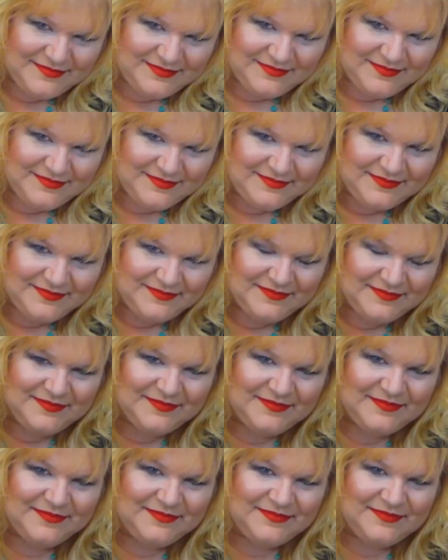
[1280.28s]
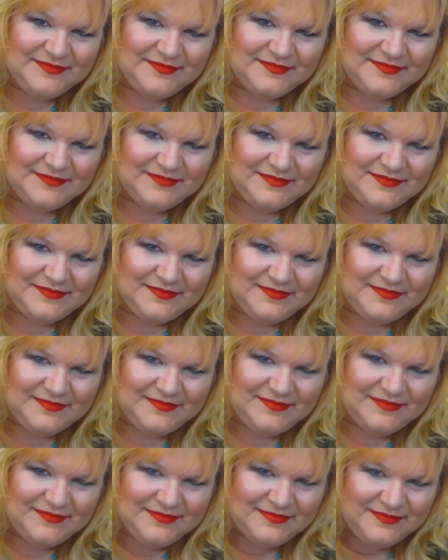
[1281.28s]

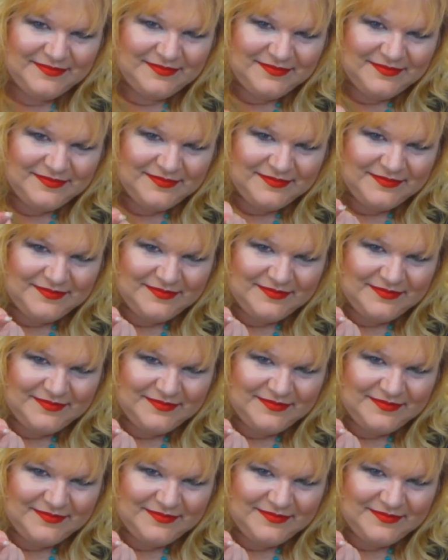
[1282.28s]
(not speaking)